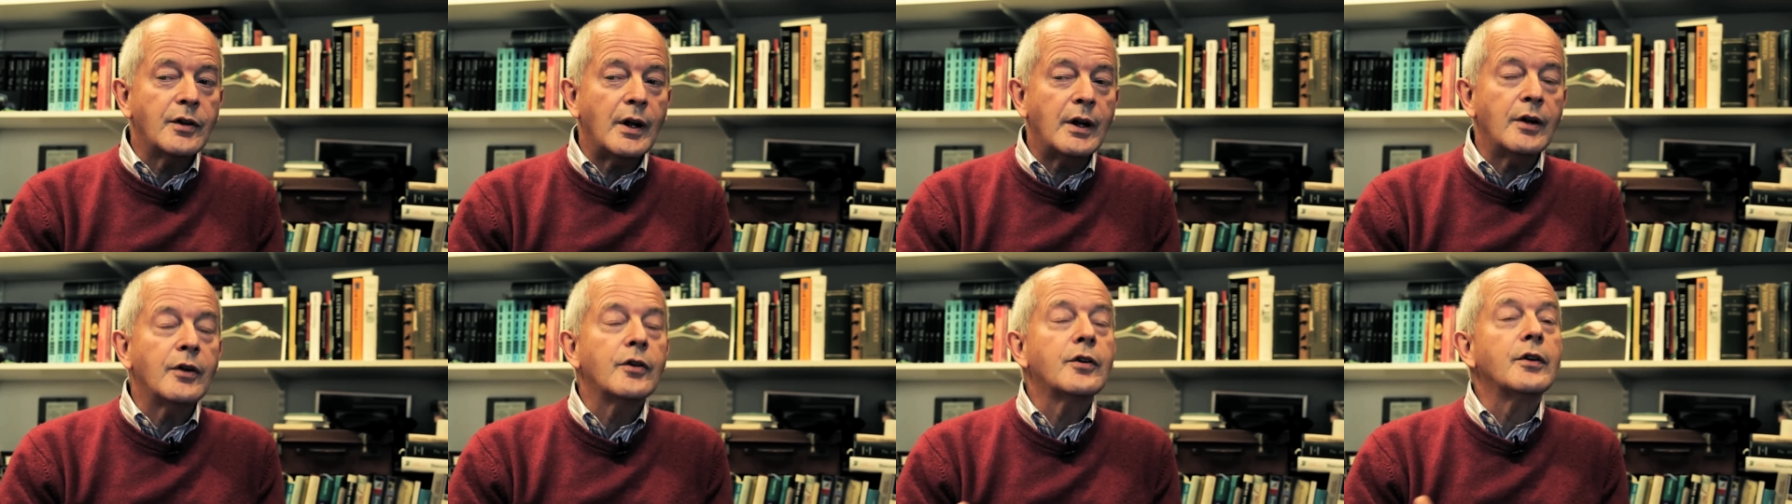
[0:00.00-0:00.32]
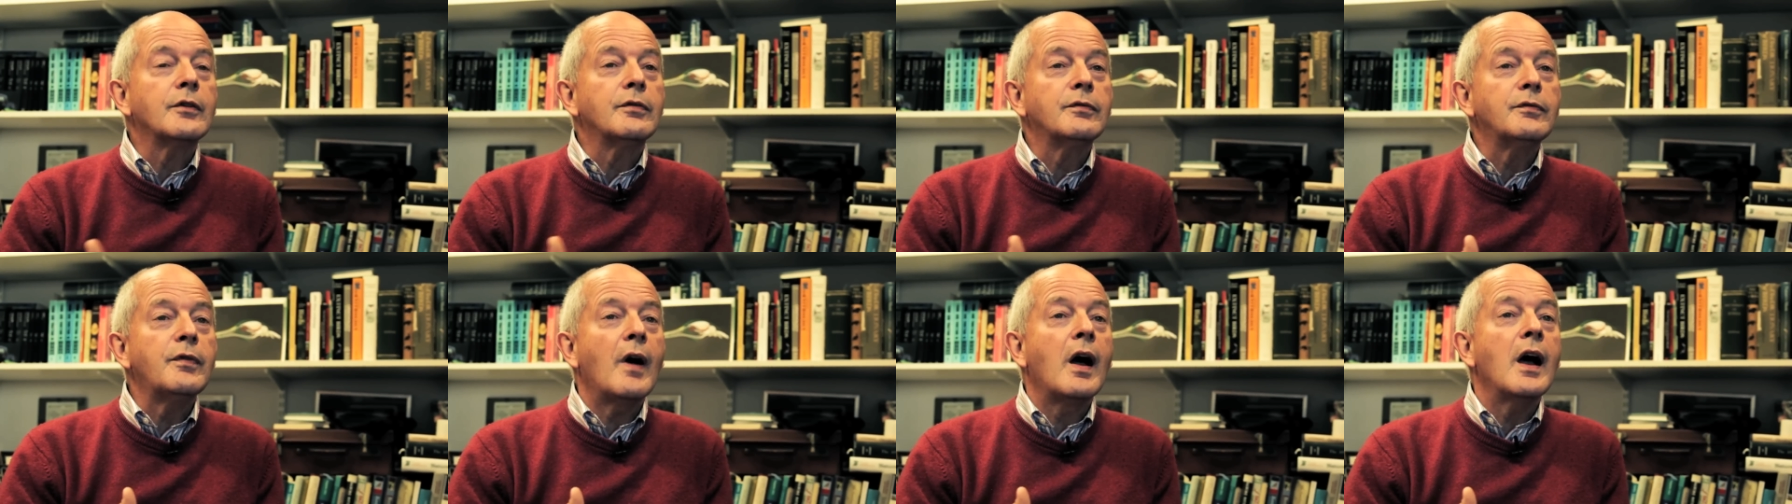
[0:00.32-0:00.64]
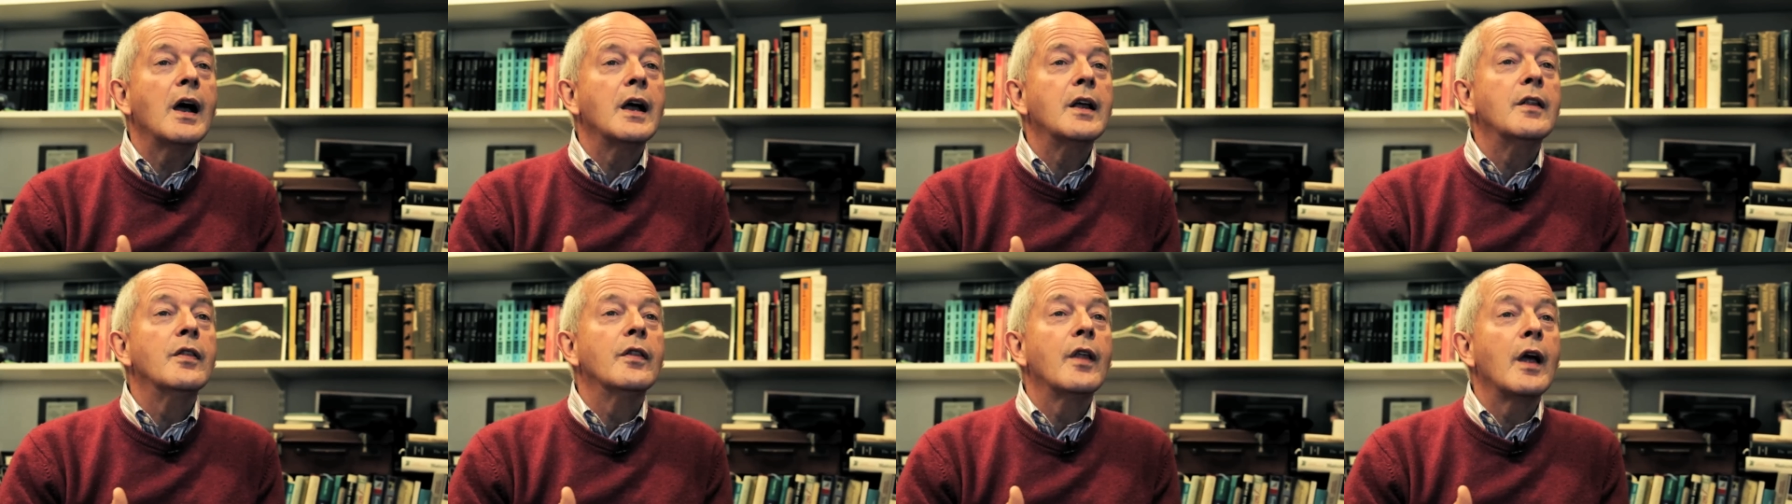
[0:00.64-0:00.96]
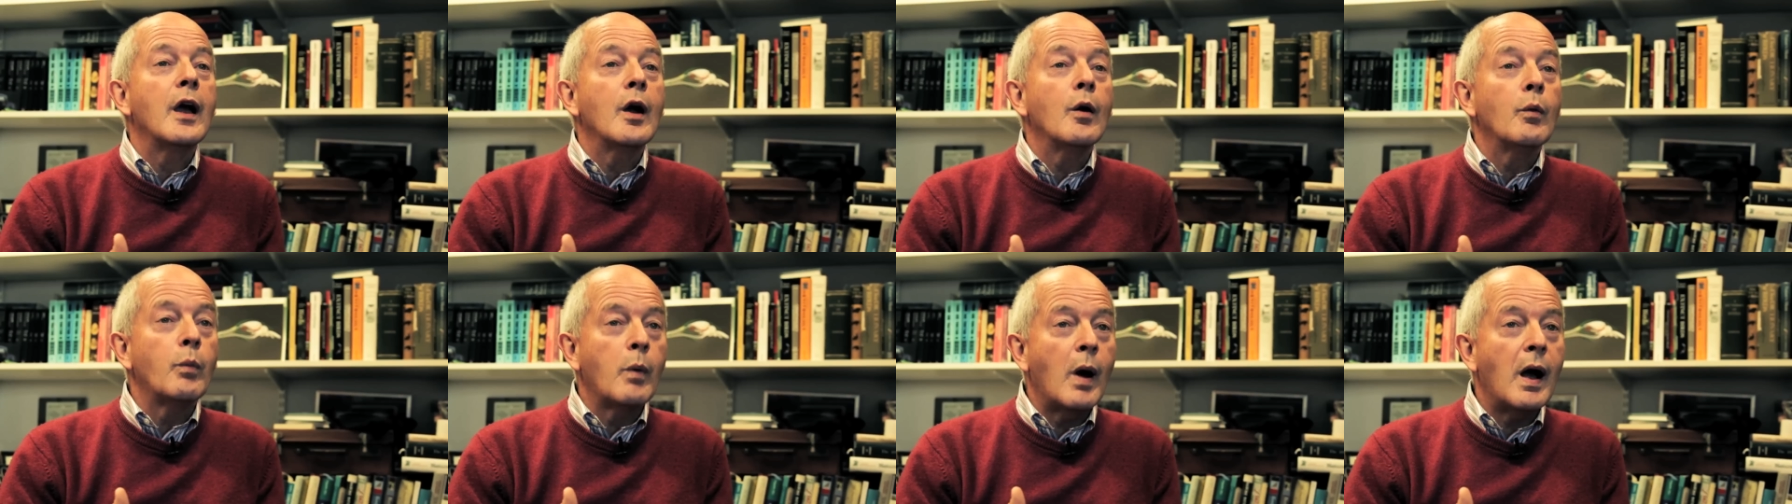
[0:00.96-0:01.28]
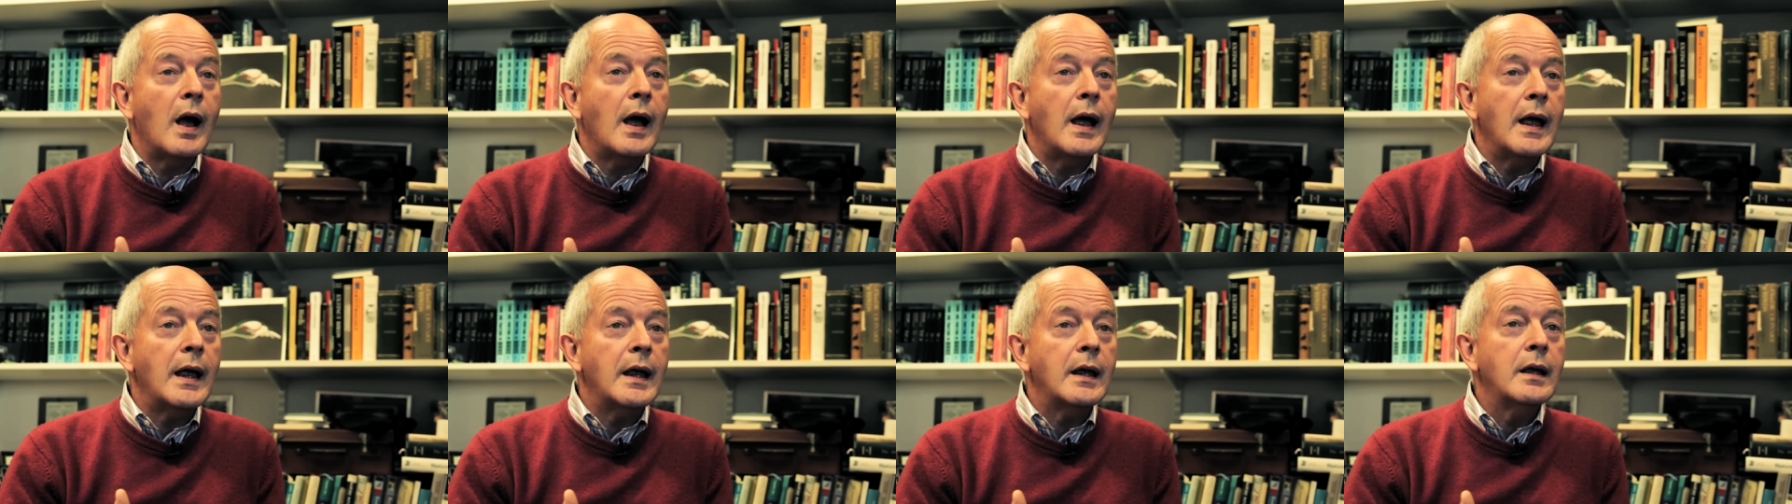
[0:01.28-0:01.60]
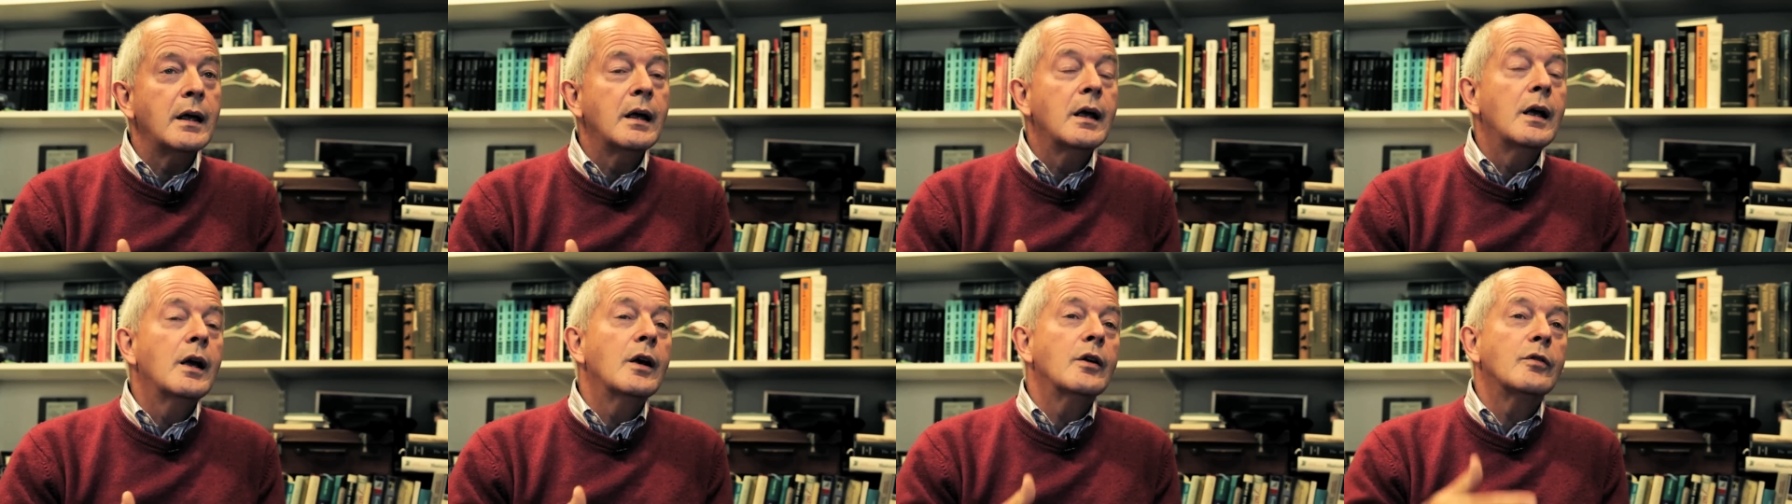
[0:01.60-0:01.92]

sense to find their way